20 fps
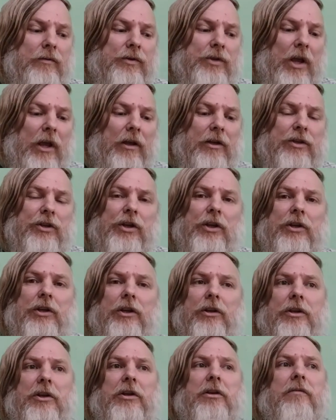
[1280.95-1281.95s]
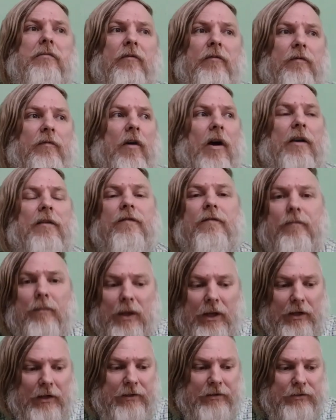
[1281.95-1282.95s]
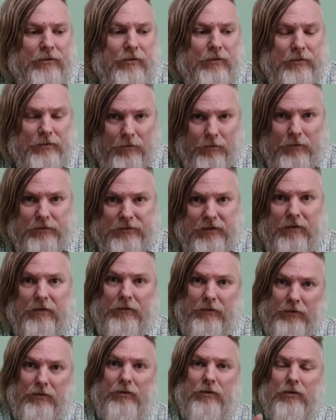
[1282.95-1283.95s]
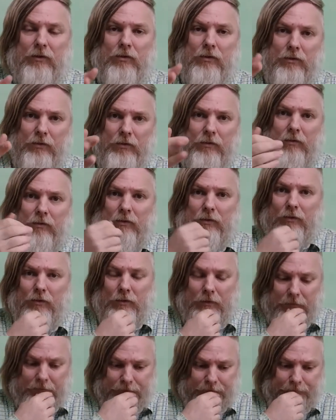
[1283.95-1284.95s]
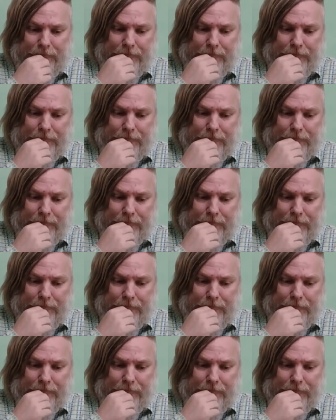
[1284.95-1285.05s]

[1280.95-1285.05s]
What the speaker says: they did it in 5 minutes or something. You look.